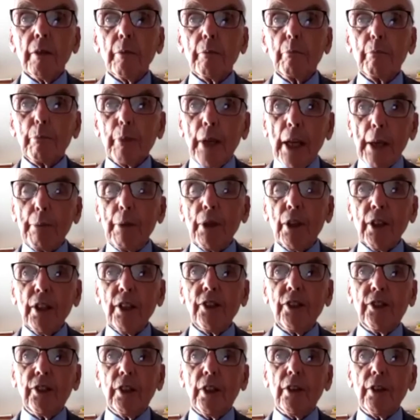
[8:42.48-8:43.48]

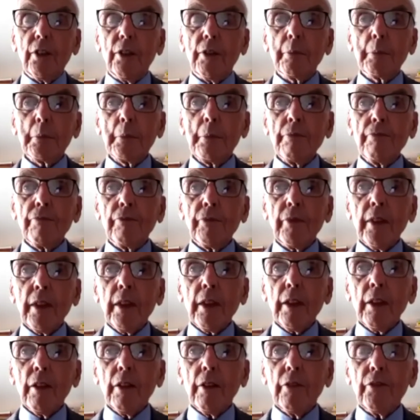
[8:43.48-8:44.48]
preparation
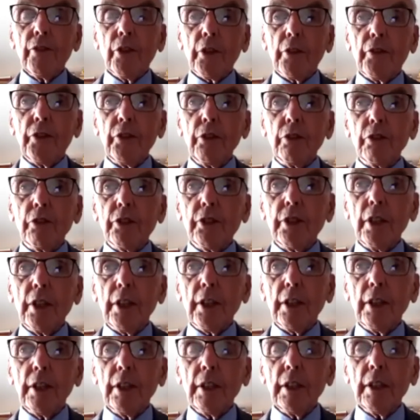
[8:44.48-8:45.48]
for
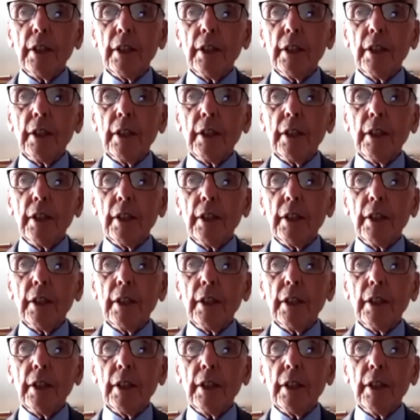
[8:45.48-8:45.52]
future,